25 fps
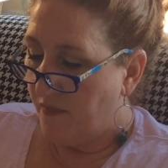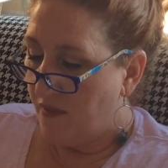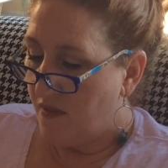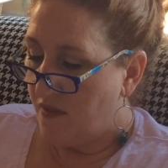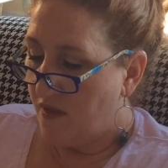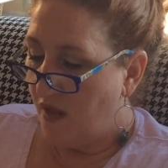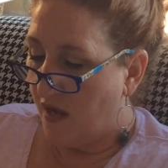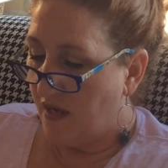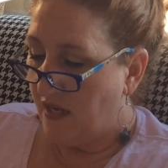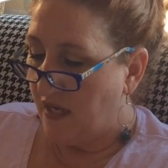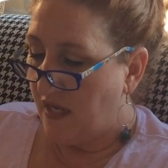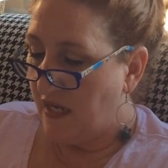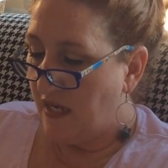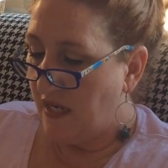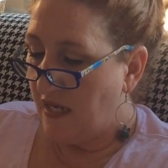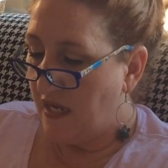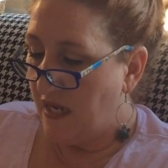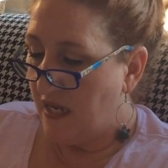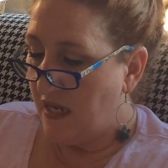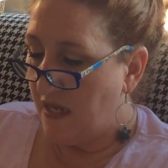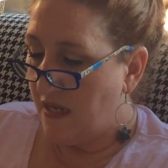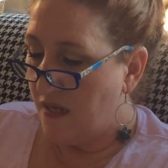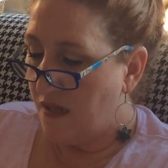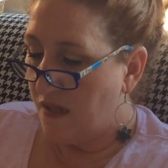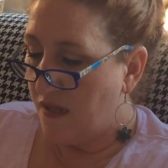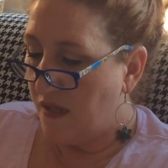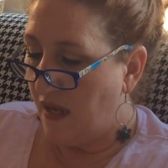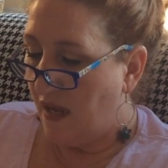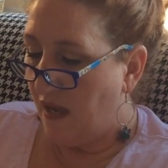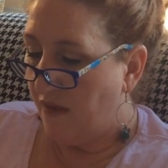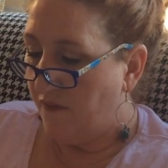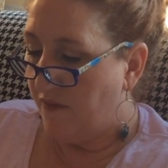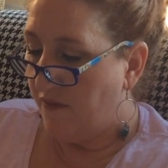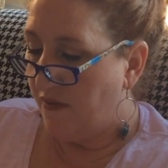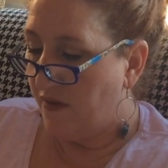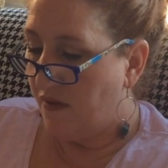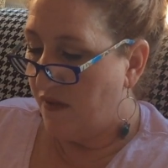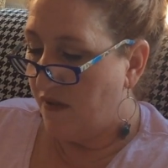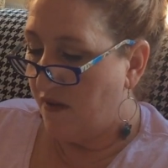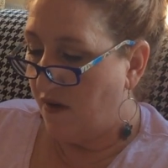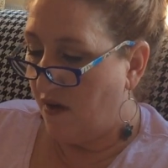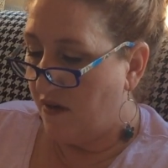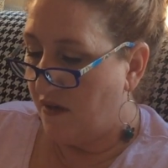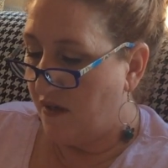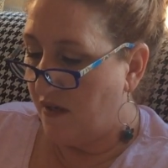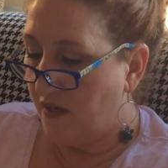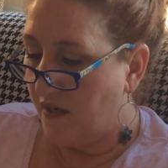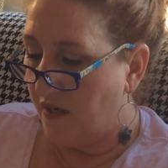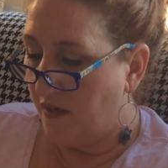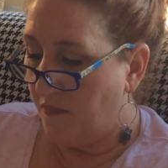stocking kits, I haven't
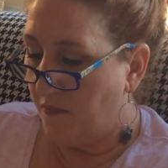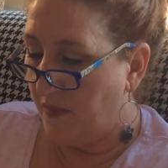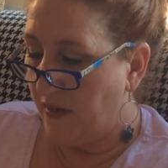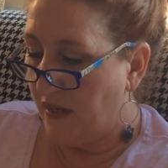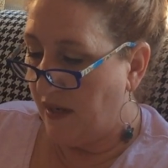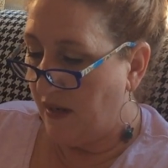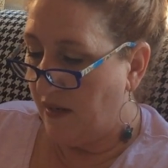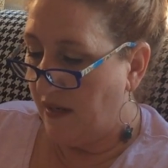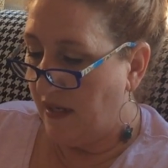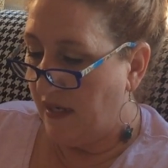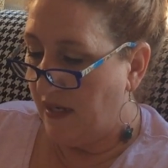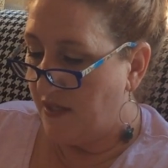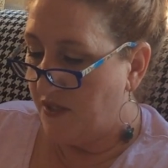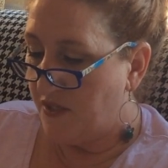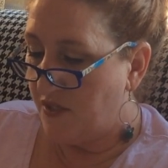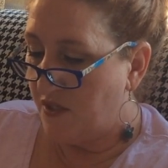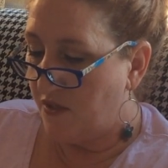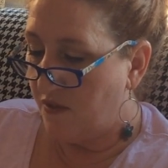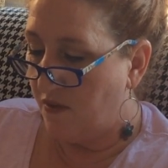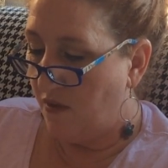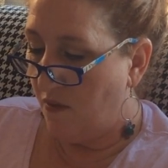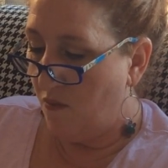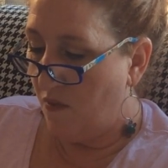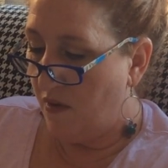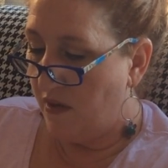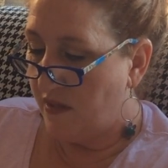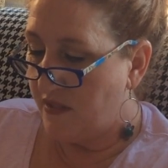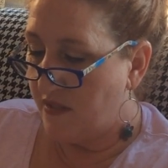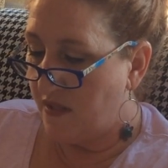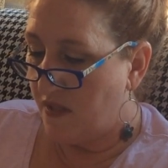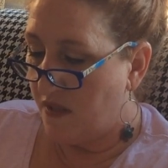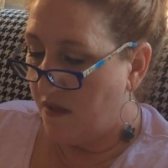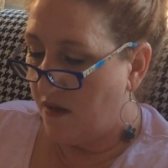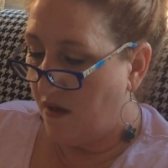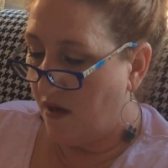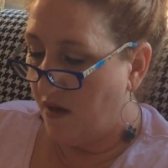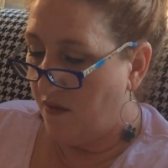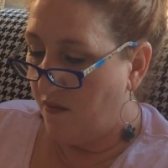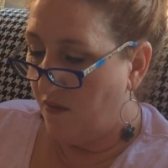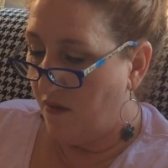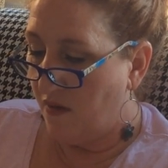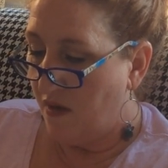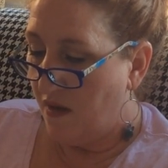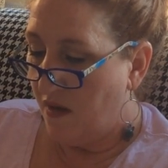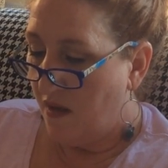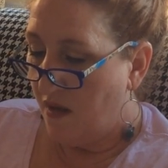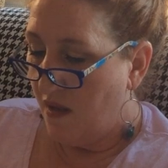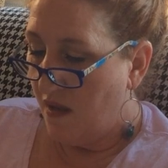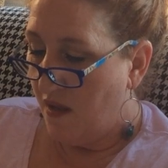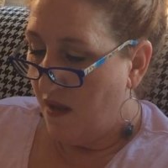started them, and I need to. I want to start
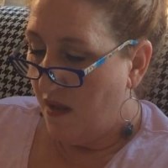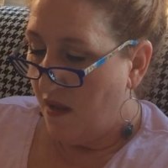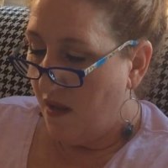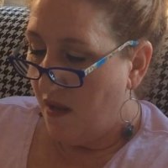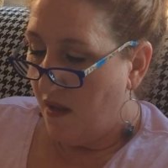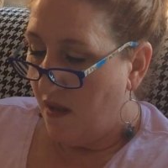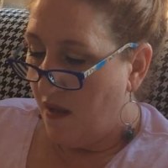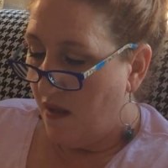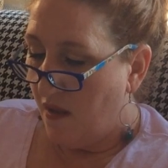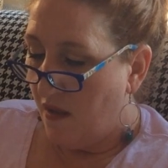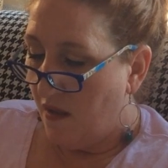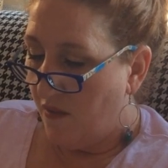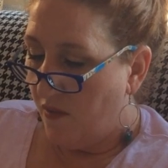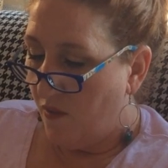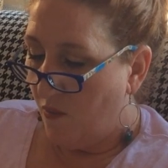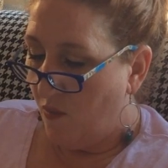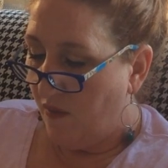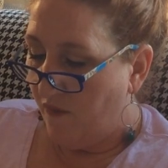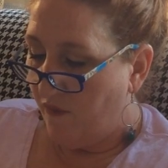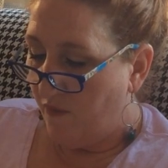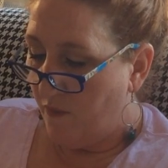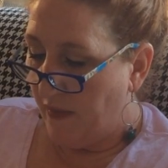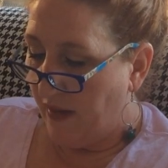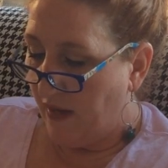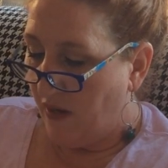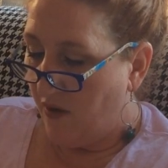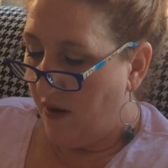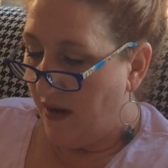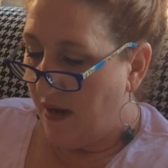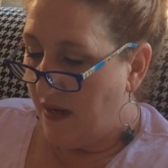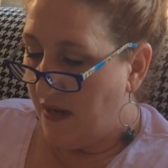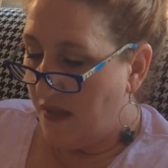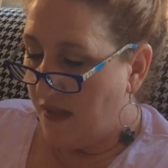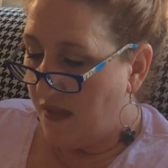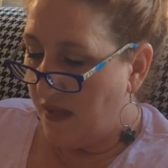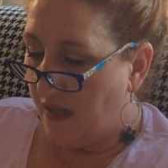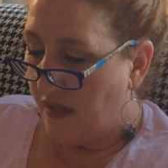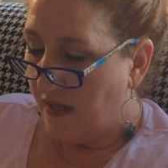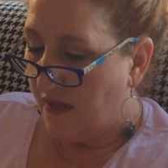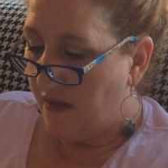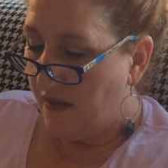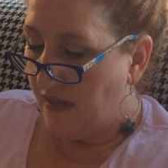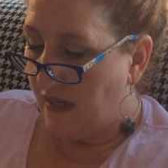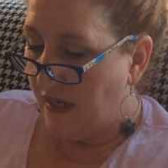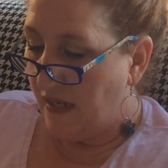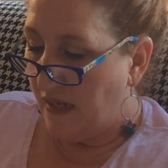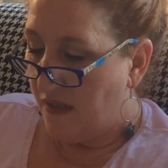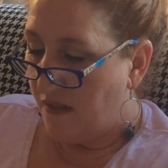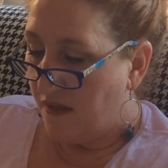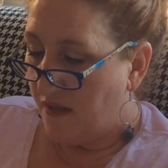the one for my grandson at
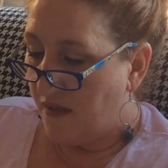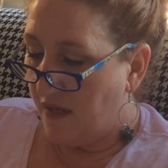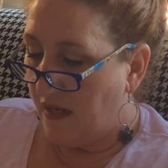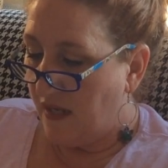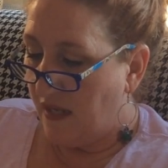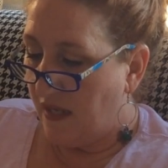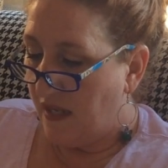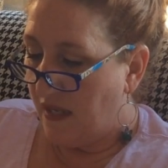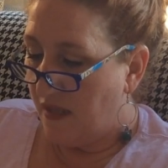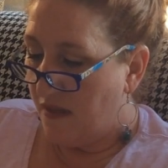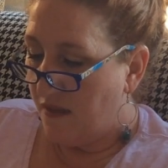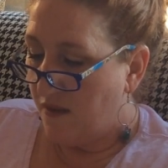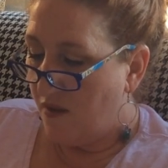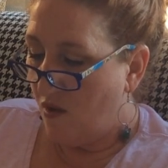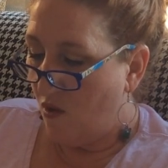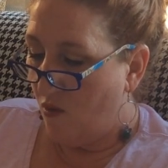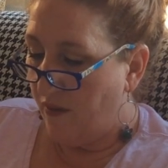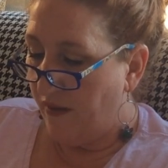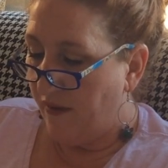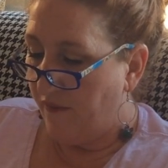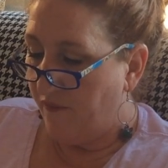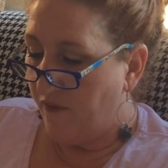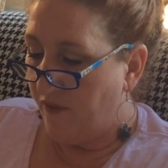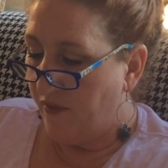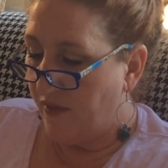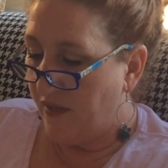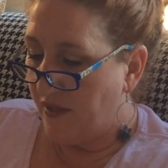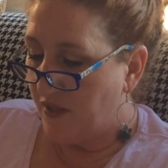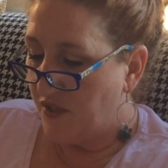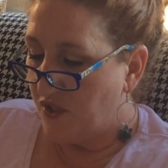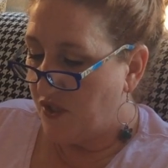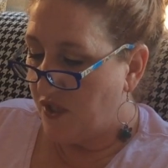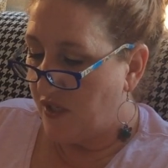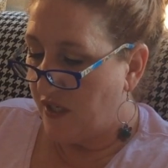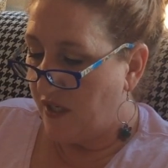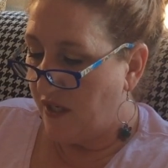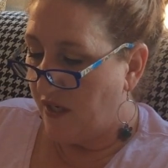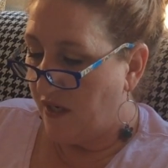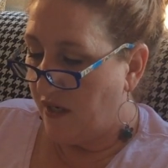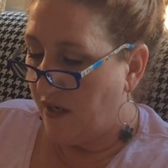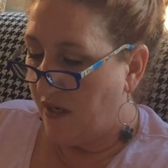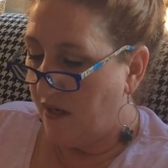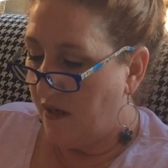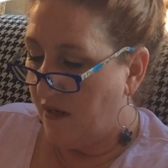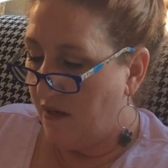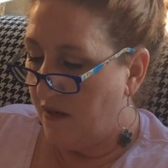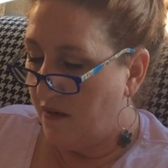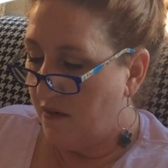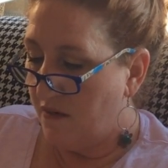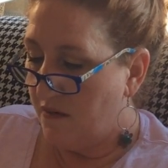least and get his going for this
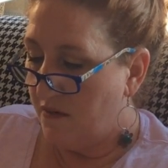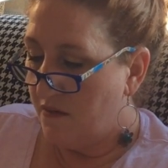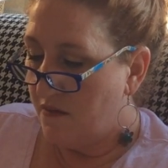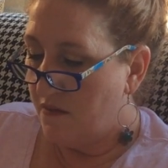year.